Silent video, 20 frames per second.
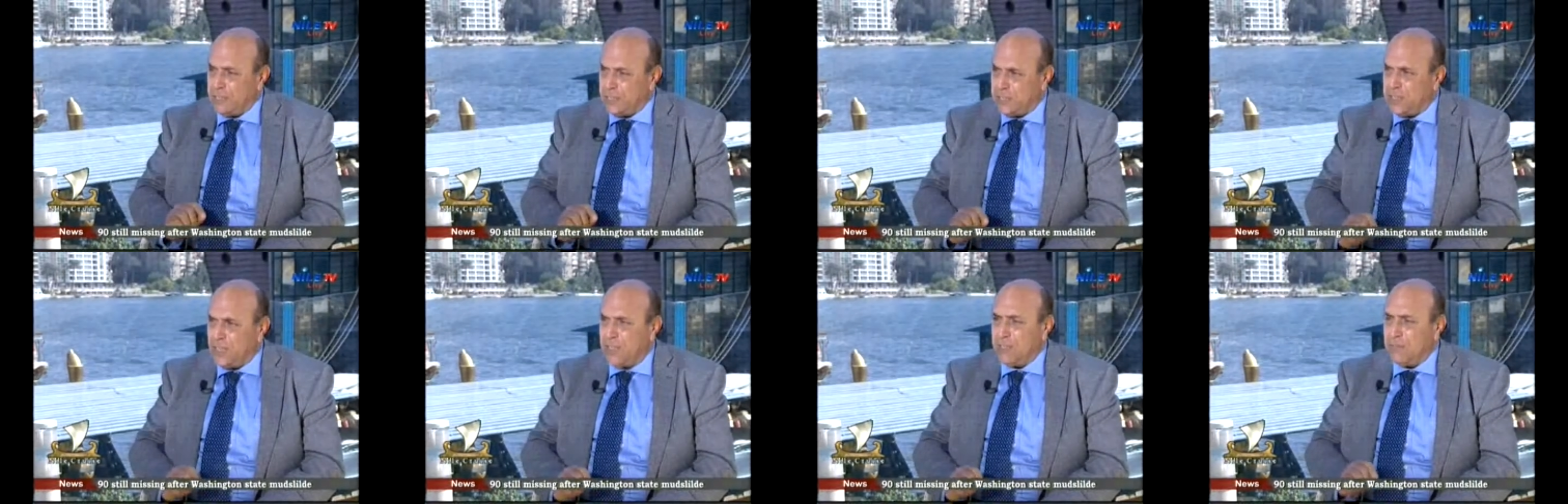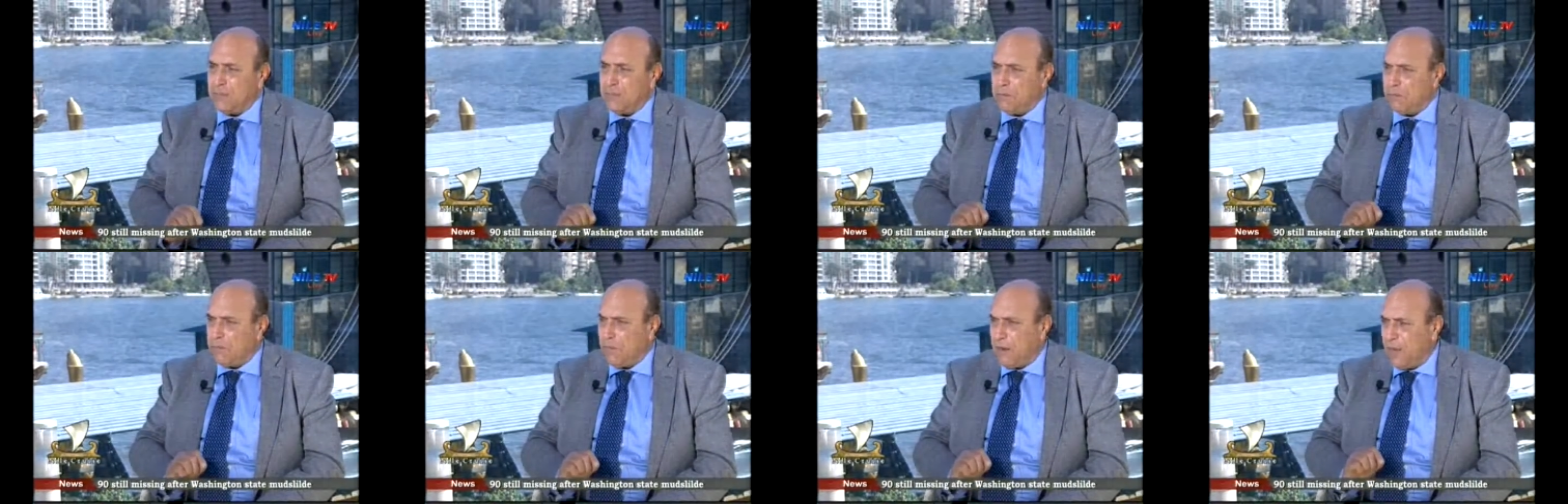said
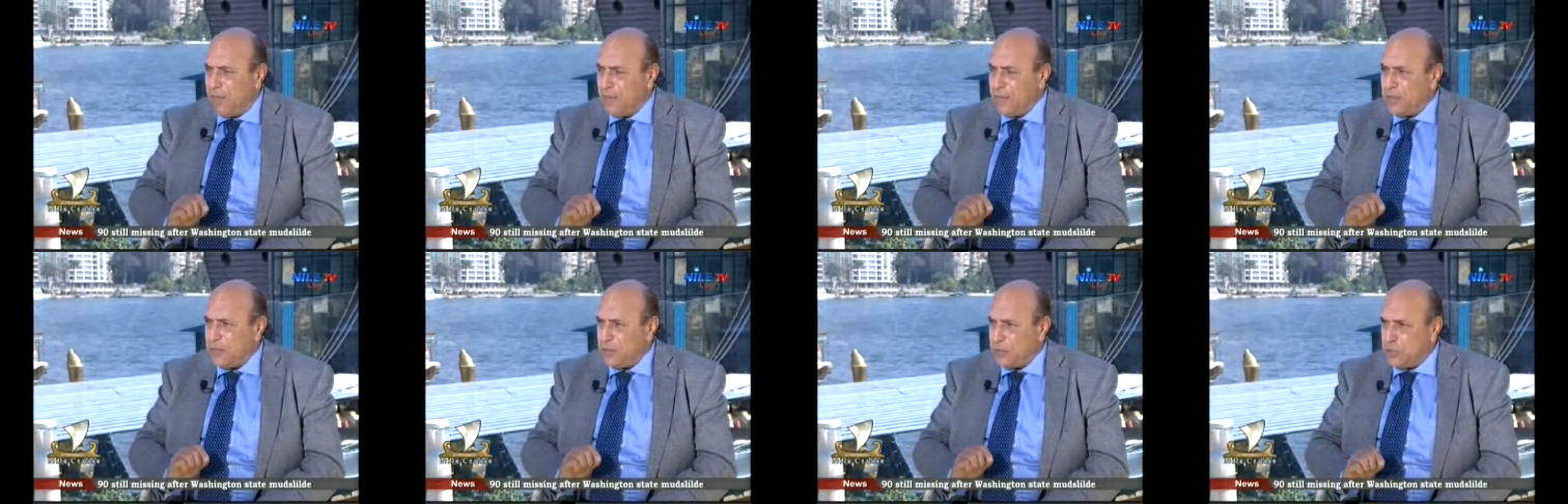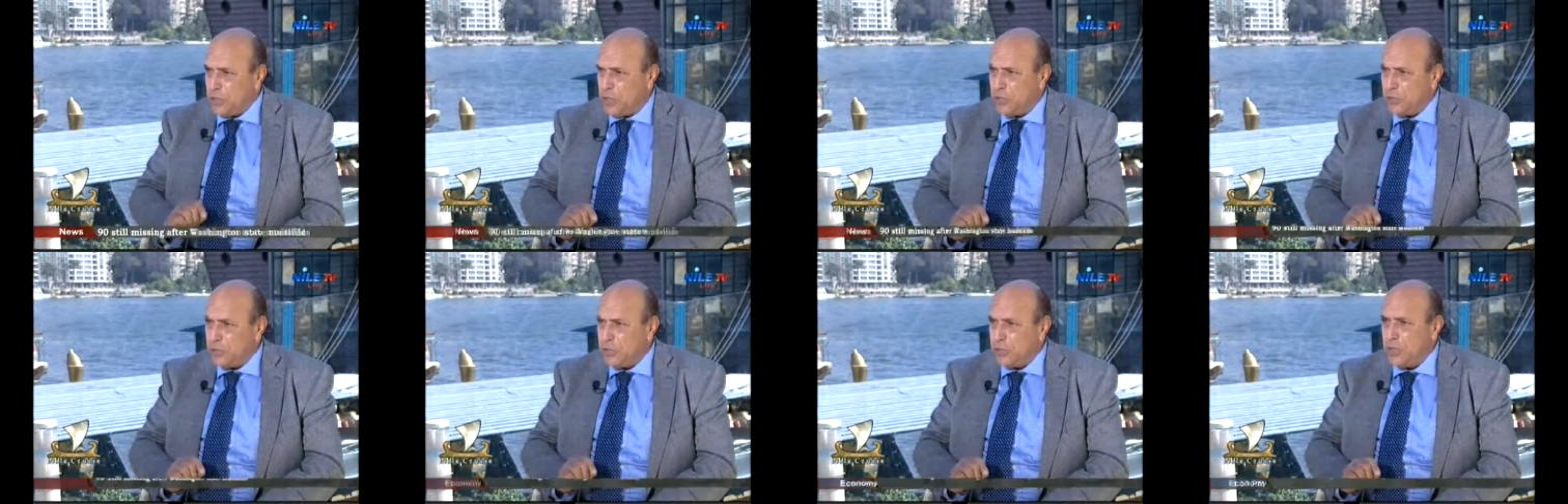by the
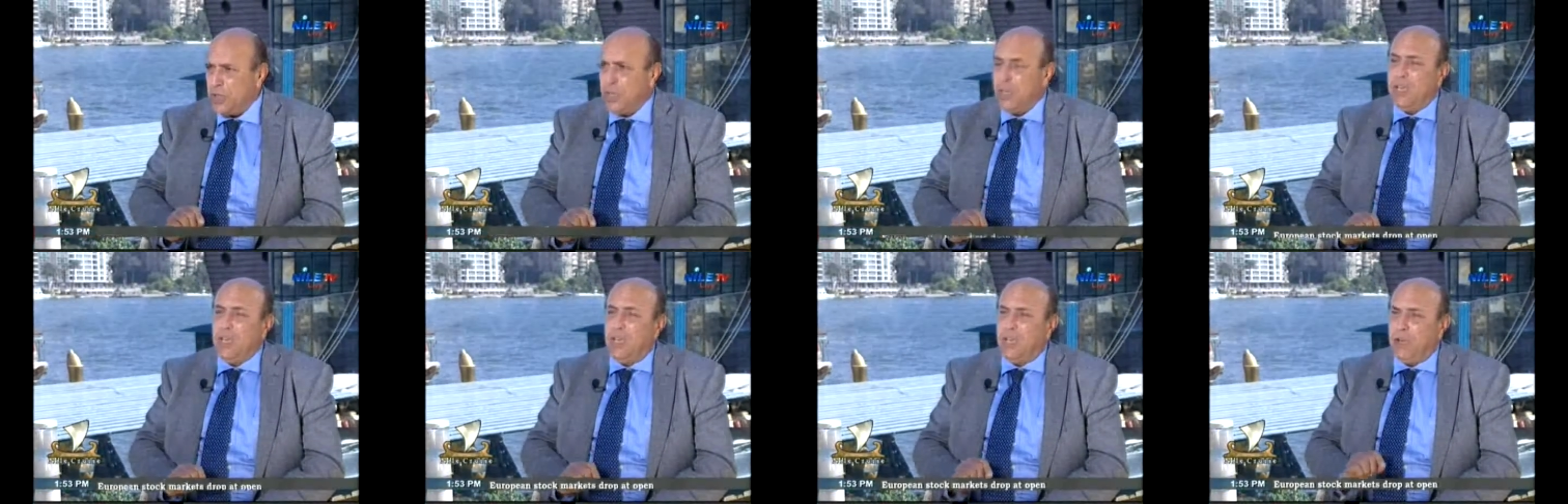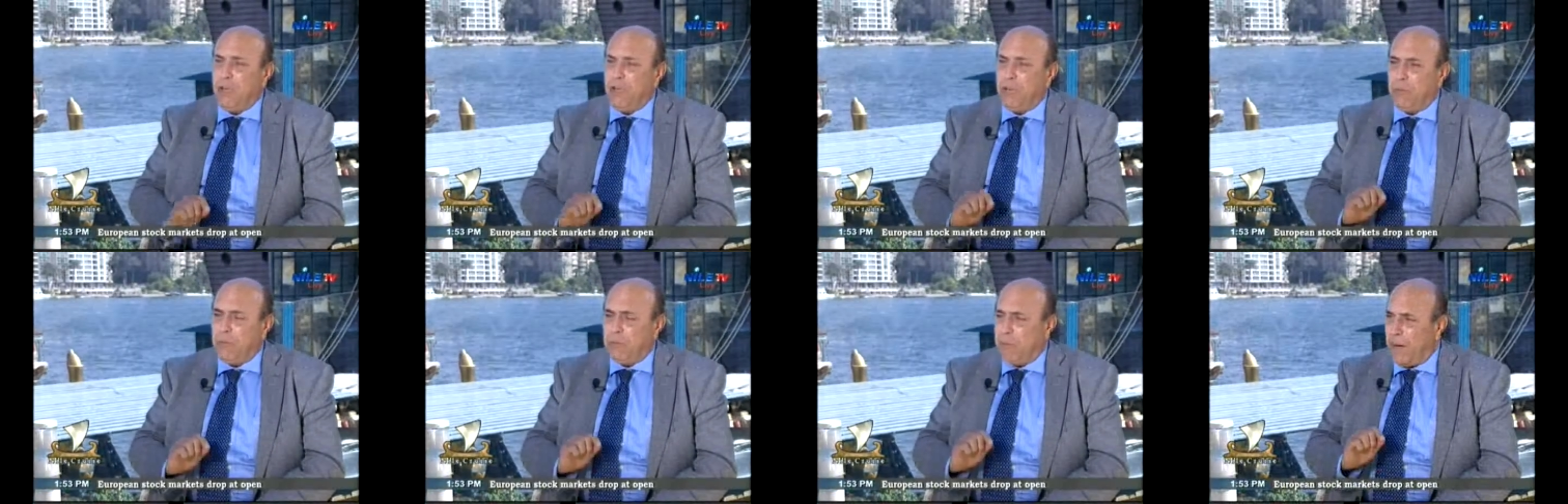judge
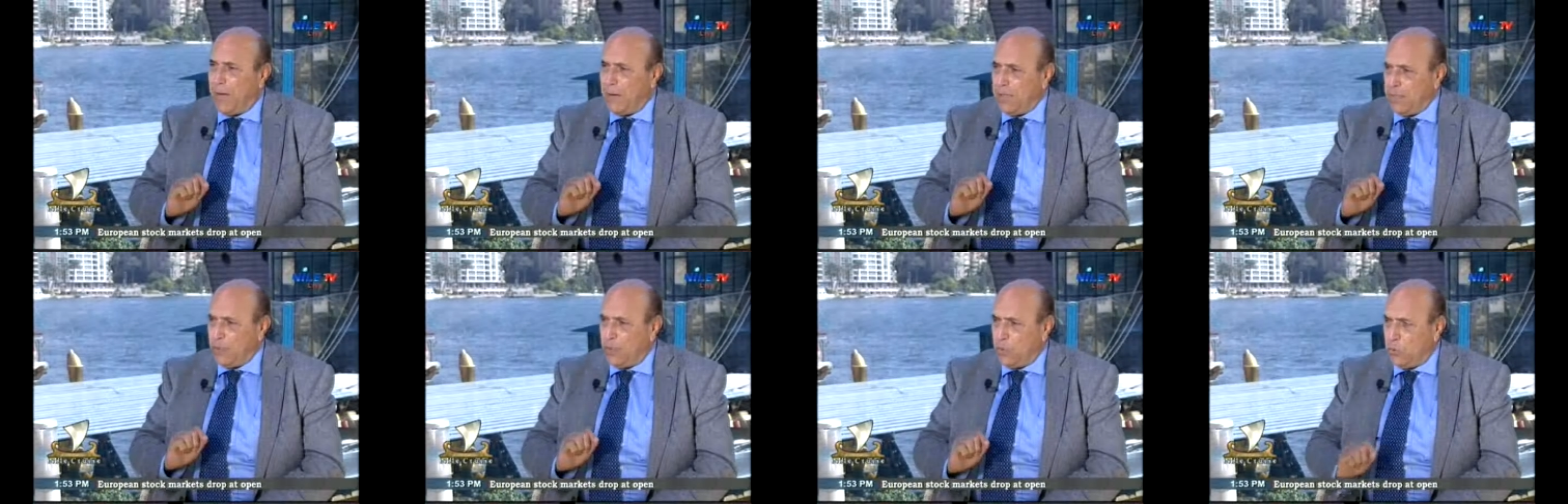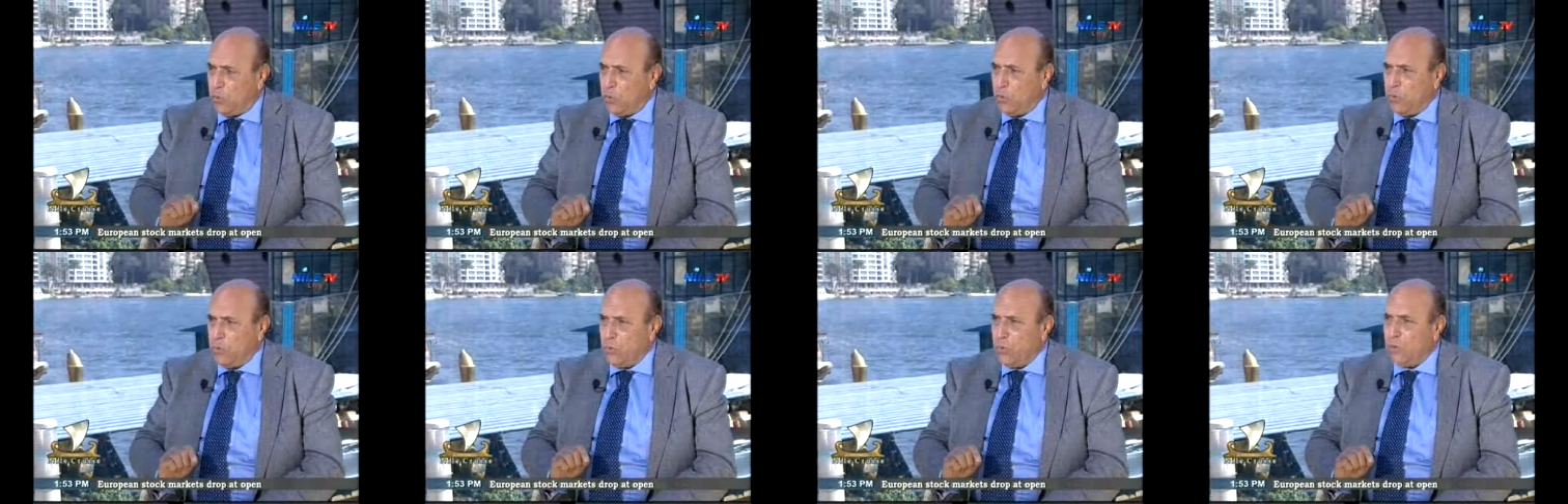by the
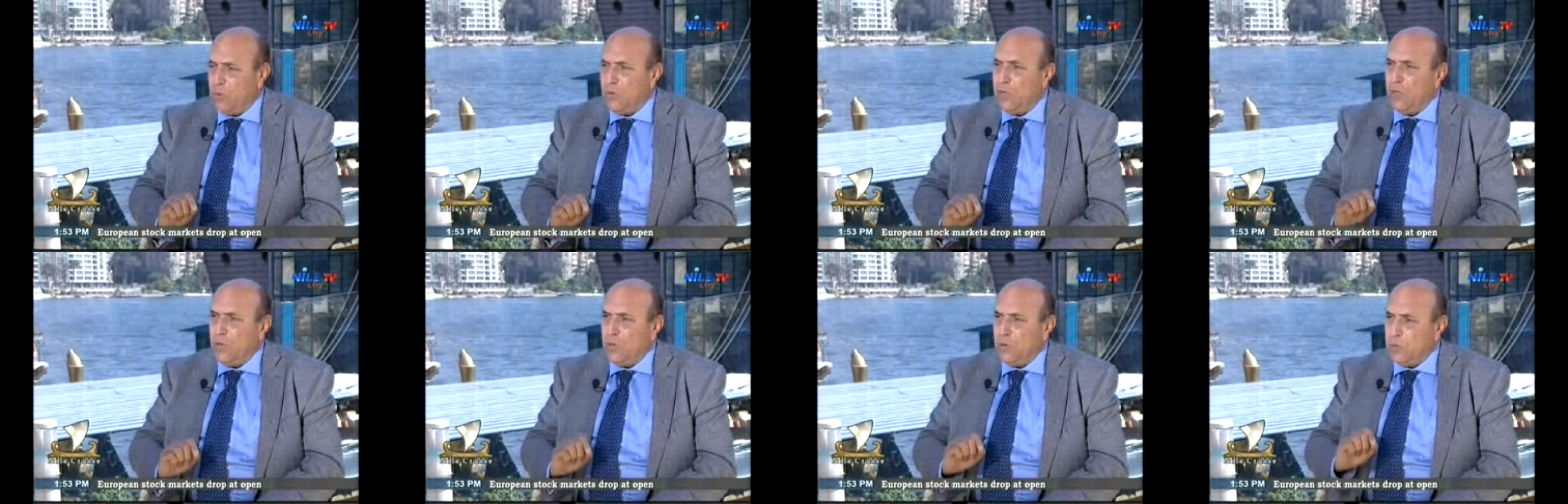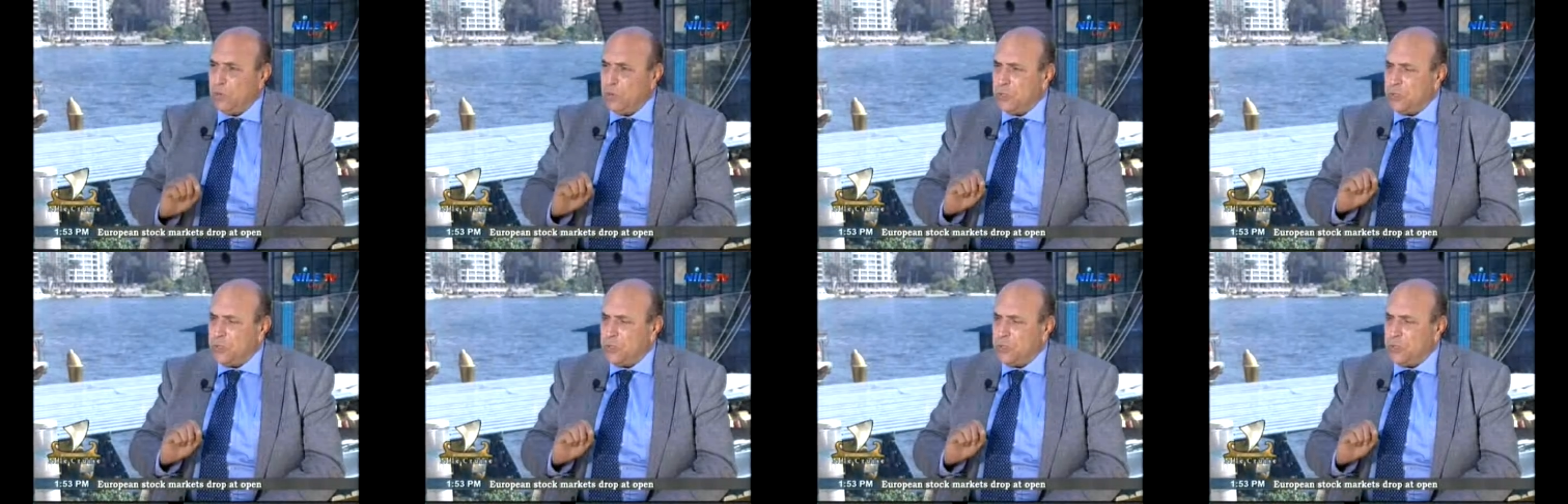law. Yes.